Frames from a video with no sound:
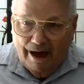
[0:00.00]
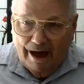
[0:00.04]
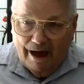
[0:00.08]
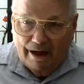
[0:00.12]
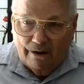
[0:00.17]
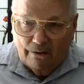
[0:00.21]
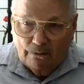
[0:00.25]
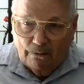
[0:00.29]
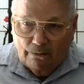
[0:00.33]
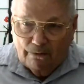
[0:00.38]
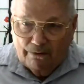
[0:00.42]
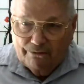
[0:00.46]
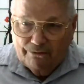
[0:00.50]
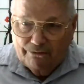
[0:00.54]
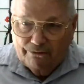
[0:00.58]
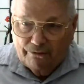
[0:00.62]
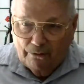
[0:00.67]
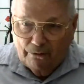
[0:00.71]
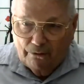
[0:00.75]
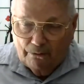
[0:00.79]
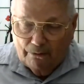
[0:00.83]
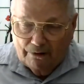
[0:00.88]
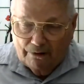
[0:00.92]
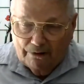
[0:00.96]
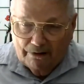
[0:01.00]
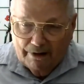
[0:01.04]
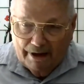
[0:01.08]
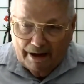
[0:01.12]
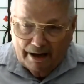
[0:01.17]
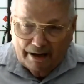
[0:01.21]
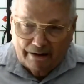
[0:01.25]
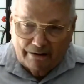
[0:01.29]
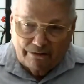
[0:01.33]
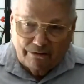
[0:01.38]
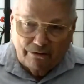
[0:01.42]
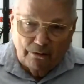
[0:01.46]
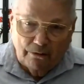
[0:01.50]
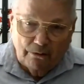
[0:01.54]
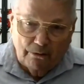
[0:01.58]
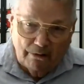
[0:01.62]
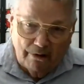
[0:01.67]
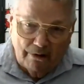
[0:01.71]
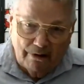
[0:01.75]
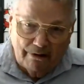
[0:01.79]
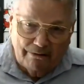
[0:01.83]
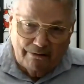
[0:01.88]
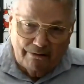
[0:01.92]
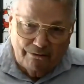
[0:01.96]
And also a link to
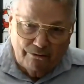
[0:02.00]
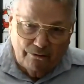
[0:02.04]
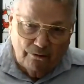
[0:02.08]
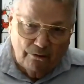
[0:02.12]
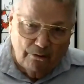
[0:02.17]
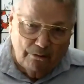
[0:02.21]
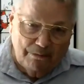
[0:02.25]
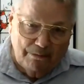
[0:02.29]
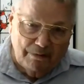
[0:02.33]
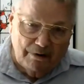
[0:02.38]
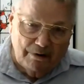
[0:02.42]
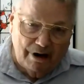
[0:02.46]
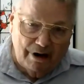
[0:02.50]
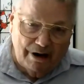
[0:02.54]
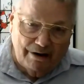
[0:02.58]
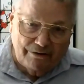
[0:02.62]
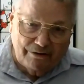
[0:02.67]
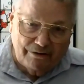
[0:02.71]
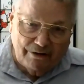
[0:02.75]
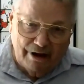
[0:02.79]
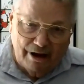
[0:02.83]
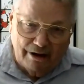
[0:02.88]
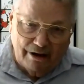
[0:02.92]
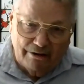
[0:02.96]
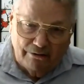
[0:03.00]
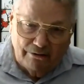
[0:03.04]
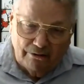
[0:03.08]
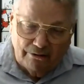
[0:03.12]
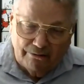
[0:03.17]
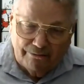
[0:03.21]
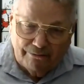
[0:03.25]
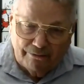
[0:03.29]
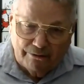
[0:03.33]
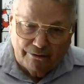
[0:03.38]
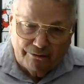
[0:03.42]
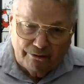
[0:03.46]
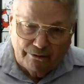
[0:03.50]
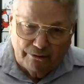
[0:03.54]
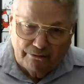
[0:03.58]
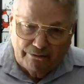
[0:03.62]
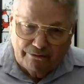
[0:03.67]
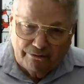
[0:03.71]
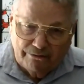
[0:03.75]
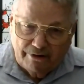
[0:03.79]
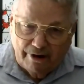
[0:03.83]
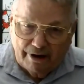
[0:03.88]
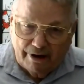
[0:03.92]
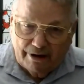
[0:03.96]
a Zoom that I scheduled for June
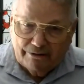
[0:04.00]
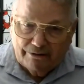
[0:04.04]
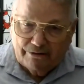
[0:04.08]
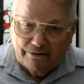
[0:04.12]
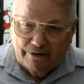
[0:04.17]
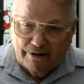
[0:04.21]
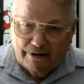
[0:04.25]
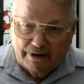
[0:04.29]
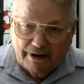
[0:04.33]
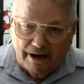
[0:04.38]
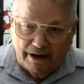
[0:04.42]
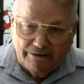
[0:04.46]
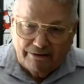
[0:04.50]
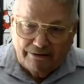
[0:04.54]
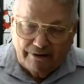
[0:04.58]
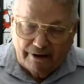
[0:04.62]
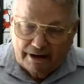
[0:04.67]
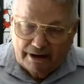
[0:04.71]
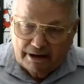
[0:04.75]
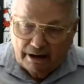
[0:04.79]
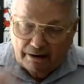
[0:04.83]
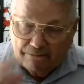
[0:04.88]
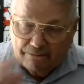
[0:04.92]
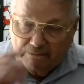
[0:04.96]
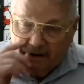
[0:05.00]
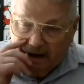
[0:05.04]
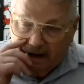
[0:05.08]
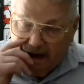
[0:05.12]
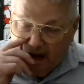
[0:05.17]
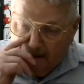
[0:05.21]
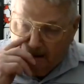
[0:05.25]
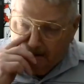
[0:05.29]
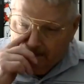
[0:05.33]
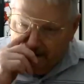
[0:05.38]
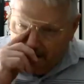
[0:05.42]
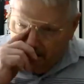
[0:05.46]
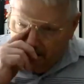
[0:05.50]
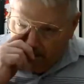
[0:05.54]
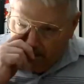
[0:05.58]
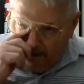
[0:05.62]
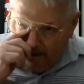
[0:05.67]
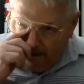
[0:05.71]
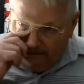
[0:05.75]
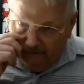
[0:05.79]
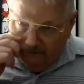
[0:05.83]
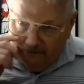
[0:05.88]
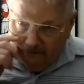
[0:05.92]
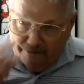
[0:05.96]
6th. In case any of you have any
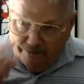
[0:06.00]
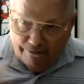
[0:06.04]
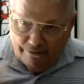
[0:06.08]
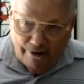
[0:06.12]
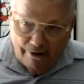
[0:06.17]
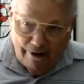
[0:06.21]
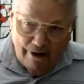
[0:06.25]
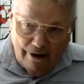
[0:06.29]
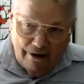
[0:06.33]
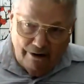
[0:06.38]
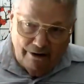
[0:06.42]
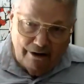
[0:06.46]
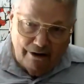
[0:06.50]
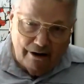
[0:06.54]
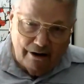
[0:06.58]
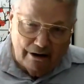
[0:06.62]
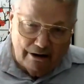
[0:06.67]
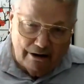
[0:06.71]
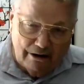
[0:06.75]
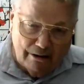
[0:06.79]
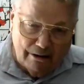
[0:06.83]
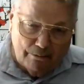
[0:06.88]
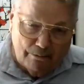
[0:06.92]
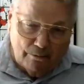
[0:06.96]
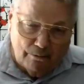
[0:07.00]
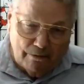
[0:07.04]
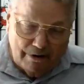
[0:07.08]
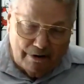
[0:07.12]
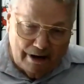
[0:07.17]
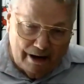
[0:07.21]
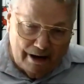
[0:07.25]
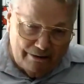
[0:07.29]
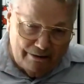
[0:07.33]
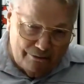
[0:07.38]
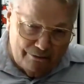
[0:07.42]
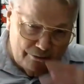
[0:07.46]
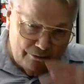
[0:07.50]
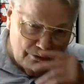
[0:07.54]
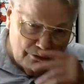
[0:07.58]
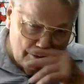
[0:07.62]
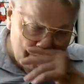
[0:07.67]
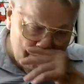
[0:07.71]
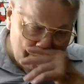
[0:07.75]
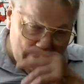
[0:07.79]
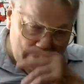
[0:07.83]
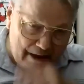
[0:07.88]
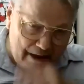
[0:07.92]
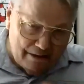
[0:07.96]
questions, you can come on that
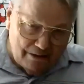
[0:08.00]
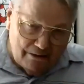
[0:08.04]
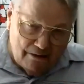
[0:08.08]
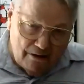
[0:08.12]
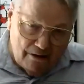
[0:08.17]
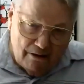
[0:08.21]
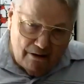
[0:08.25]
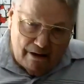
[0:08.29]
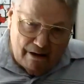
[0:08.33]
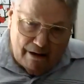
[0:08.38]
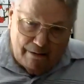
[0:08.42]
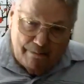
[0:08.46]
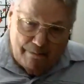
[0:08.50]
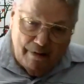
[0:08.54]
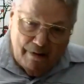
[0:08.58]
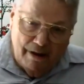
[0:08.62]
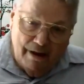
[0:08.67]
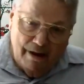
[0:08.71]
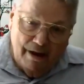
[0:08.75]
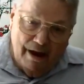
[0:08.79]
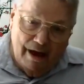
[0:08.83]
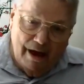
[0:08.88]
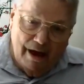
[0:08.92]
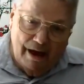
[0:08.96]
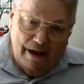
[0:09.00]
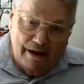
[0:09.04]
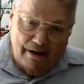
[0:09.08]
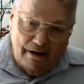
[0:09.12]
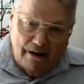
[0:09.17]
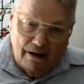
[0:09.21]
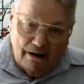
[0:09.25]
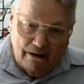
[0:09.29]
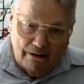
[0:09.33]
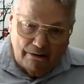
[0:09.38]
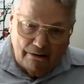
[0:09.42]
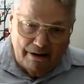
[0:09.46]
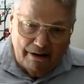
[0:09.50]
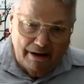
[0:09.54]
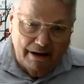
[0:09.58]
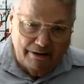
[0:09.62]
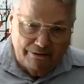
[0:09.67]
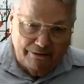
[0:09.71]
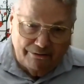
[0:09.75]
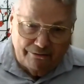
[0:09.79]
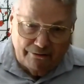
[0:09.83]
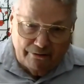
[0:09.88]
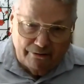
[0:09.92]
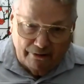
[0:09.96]
Zoom that time and I'll
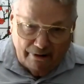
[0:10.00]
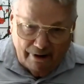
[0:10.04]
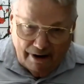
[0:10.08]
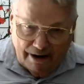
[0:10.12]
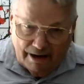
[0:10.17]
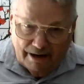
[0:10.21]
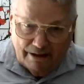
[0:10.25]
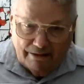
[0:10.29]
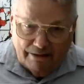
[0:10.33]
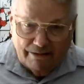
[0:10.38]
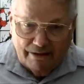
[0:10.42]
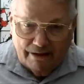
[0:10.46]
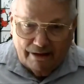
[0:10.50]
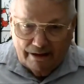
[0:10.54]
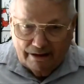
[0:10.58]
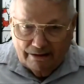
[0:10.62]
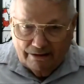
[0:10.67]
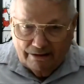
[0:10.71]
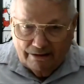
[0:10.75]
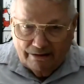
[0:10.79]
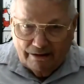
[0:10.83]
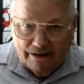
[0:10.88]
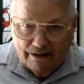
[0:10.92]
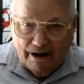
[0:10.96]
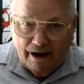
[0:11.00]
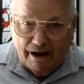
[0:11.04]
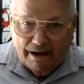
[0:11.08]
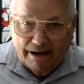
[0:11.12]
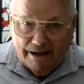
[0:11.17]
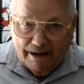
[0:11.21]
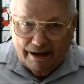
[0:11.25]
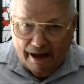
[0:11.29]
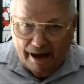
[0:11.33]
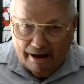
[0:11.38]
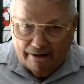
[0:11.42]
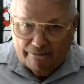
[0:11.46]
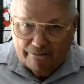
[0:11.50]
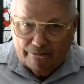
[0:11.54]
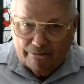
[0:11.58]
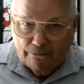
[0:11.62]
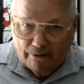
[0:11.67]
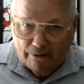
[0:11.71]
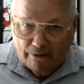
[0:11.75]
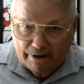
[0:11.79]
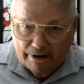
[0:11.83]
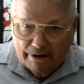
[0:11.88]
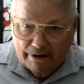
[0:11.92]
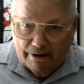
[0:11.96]
answer anything that I can
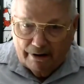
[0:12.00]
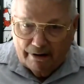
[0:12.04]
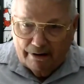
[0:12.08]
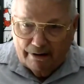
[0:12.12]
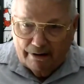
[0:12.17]
for you.